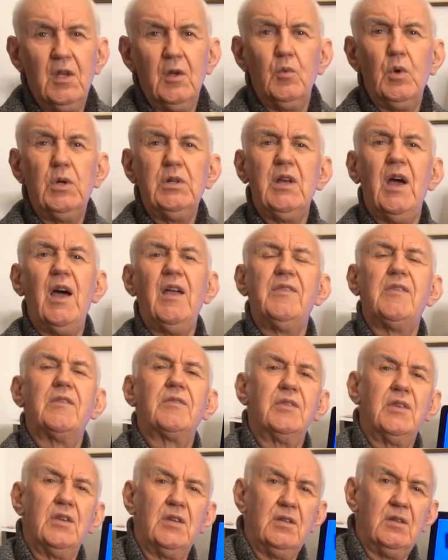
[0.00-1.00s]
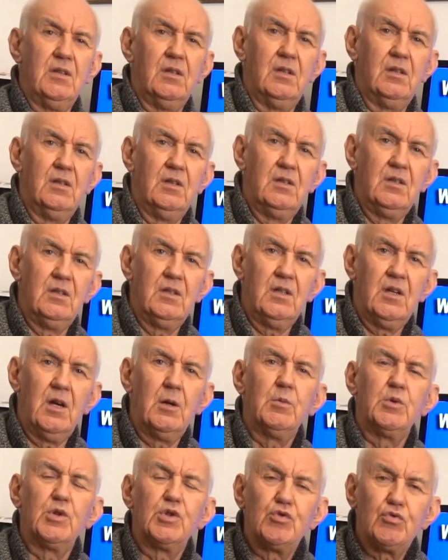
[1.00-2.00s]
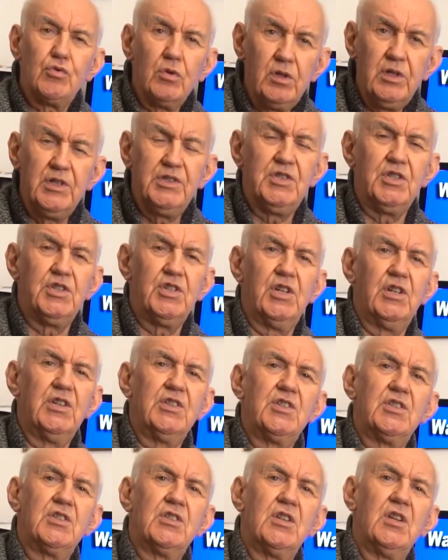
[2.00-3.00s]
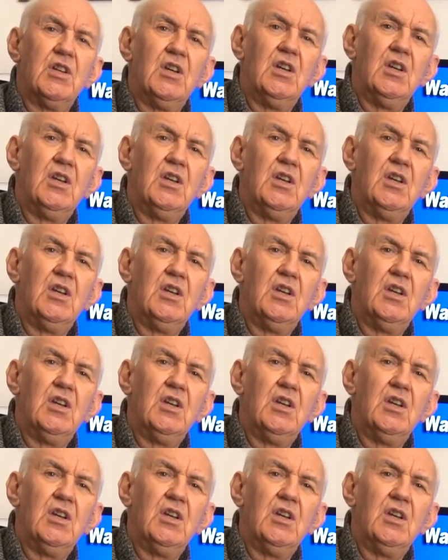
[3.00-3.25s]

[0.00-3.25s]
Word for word: One other thing I would strongly suggest